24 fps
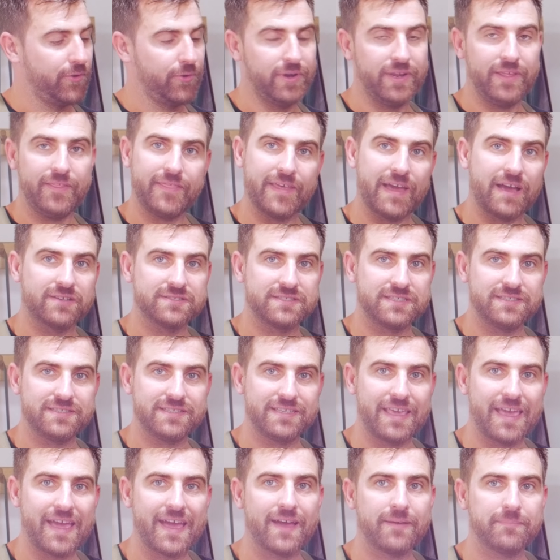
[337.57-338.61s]
thirty
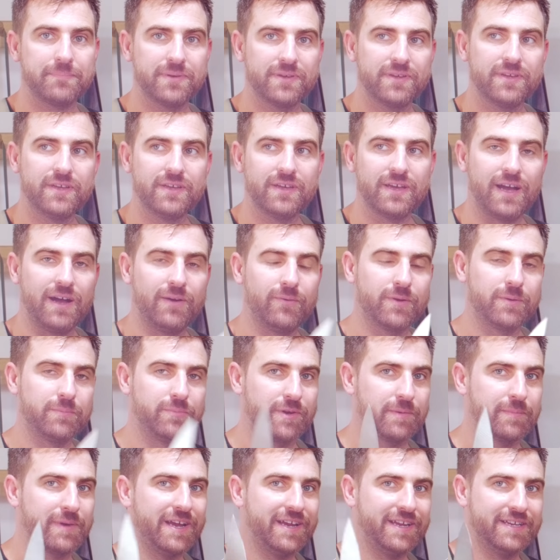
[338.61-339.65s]
thousandths gap. I wanna
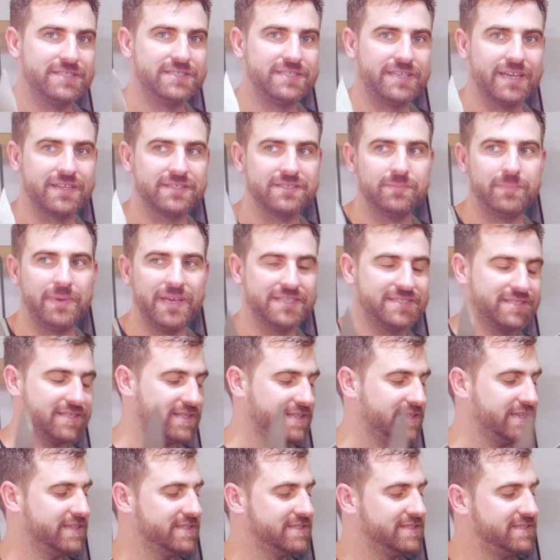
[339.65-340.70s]
bring my edge down to
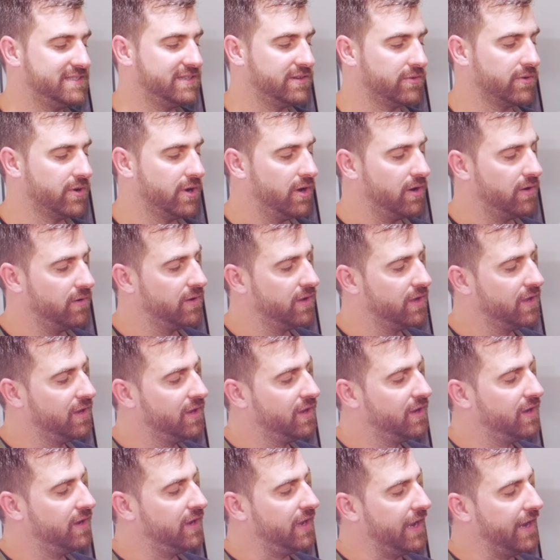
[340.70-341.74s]
basically a zero,
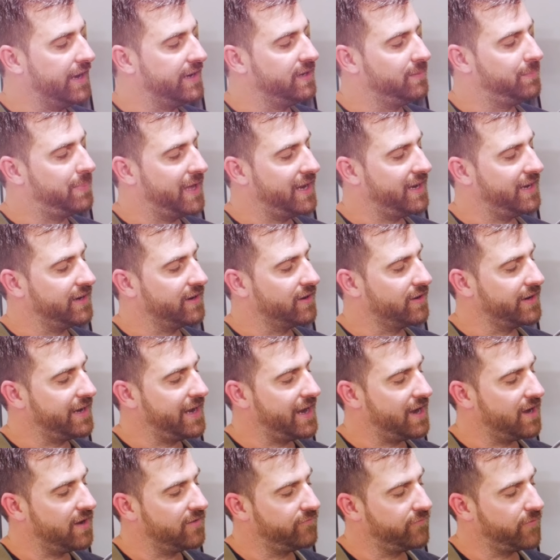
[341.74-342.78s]
and depending on
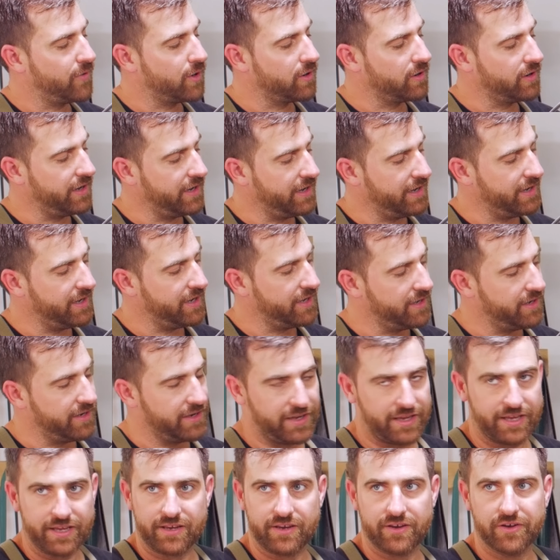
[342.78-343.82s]
how far
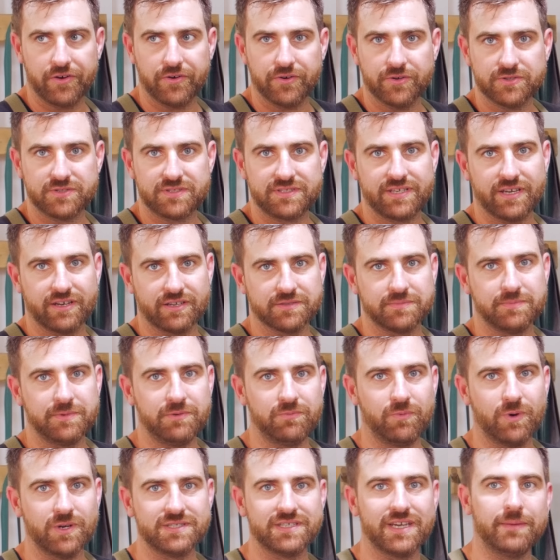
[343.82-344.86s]
in it goes, tells me
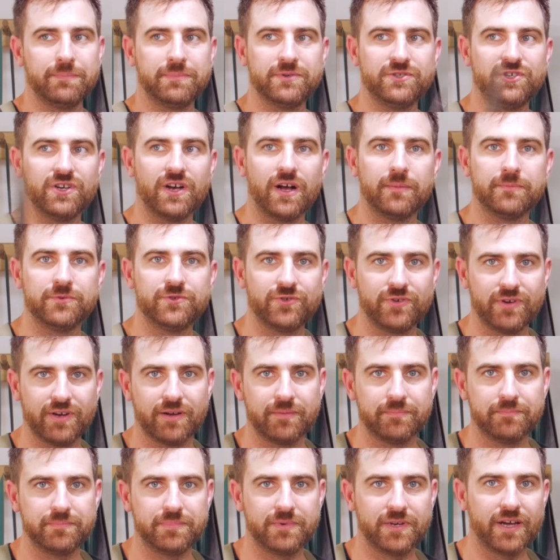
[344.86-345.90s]
what type of geometry
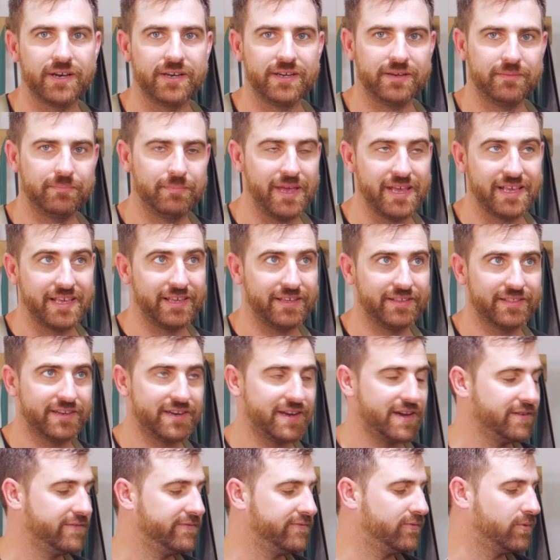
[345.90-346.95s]
I'm cutting, making the
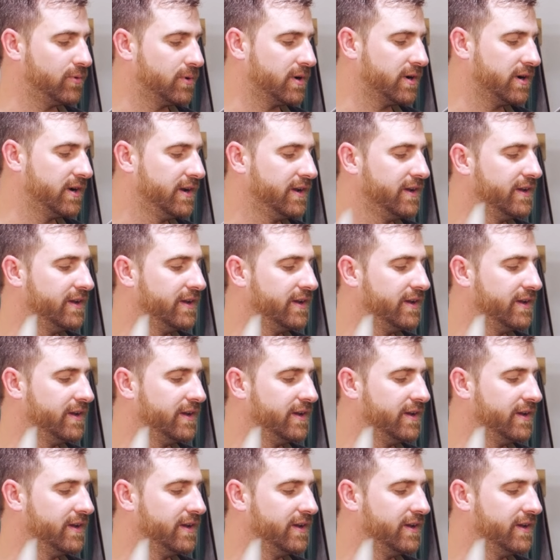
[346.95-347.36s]
knife for.